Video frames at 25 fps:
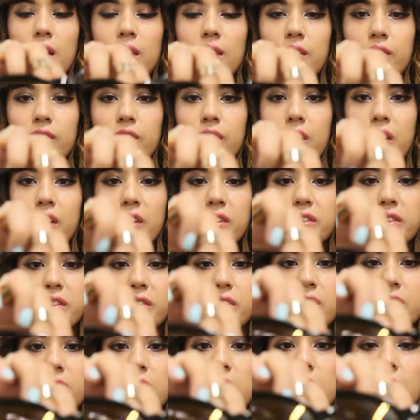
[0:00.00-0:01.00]
These are also
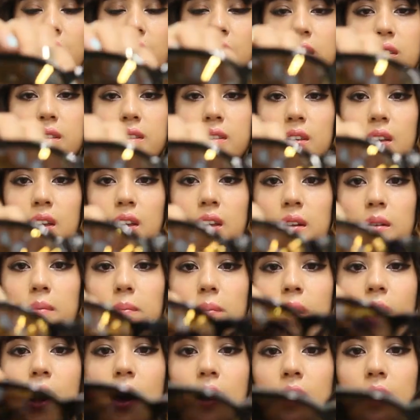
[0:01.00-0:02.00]
the deluxe in
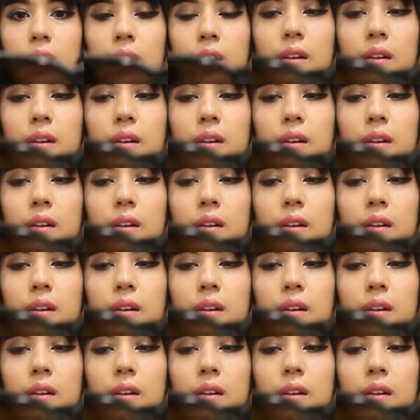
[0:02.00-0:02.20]
black.